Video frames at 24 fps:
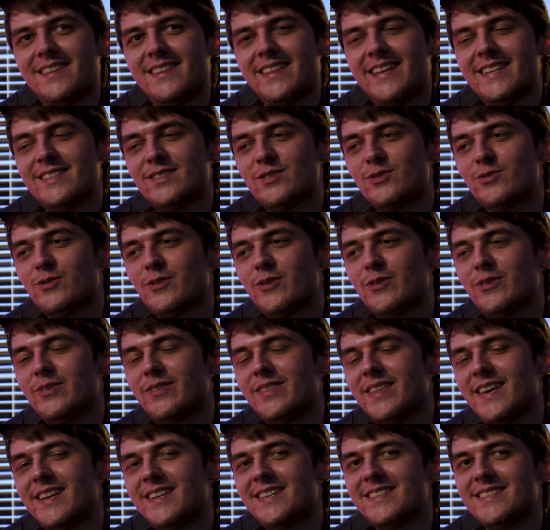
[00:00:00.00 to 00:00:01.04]
That's true.
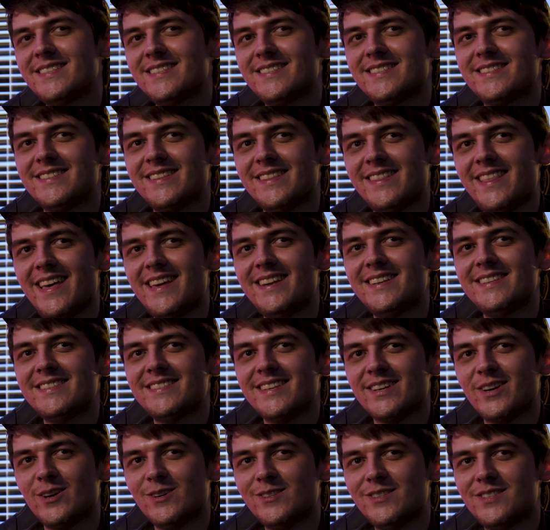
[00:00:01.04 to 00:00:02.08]
That is
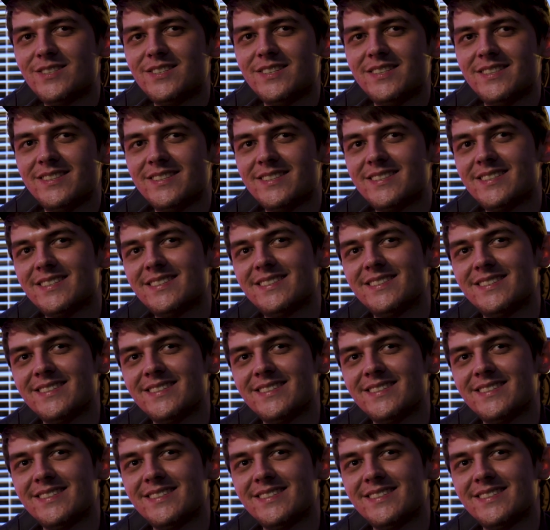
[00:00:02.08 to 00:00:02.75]
a constant